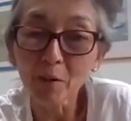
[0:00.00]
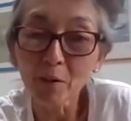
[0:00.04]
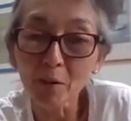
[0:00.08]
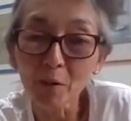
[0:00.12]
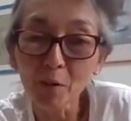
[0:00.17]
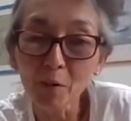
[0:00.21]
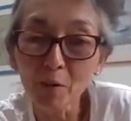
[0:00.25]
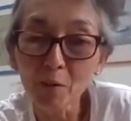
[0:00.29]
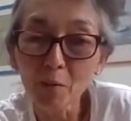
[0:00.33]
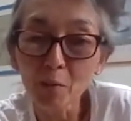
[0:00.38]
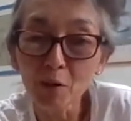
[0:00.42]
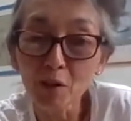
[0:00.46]

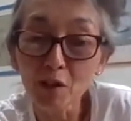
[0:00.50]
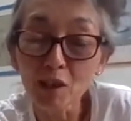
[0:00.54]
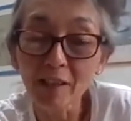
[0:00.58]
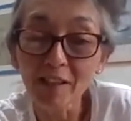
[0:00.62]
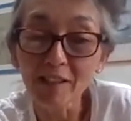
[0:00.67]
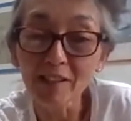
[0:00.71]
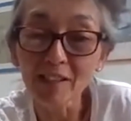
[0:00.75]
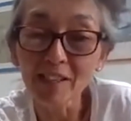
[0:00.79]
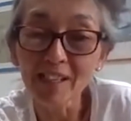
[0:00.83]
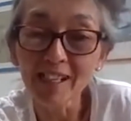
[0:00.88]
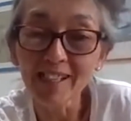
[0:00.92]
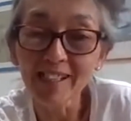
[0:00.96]
or would you like
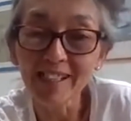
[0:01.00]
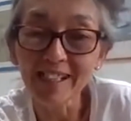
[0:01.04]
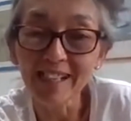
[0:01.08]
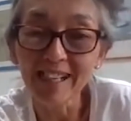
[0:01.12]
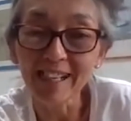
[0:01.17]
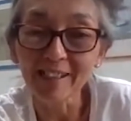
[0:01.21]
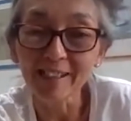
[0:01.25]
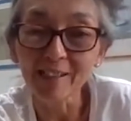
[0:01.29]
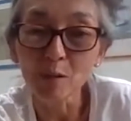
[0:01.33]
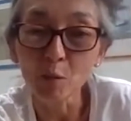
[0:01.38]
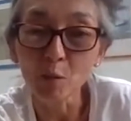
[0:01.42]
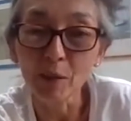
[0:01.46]
to hear the
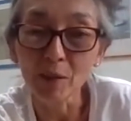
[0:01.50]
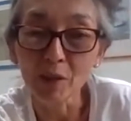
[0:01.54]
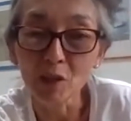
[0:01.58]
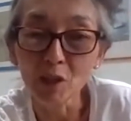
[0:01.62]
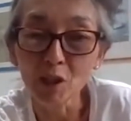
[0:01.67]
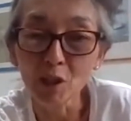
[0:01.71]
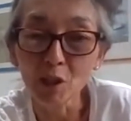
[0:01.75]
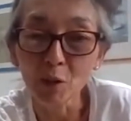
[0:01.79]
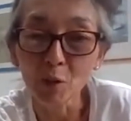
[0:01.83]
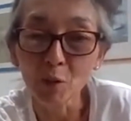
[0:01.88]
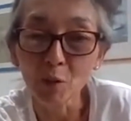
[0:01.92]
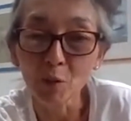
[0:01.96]
next one
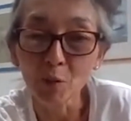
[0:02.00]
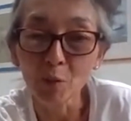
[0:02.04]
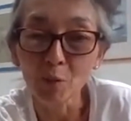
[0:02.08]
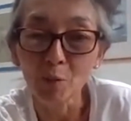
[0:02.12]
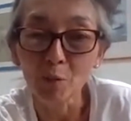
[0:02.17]
too?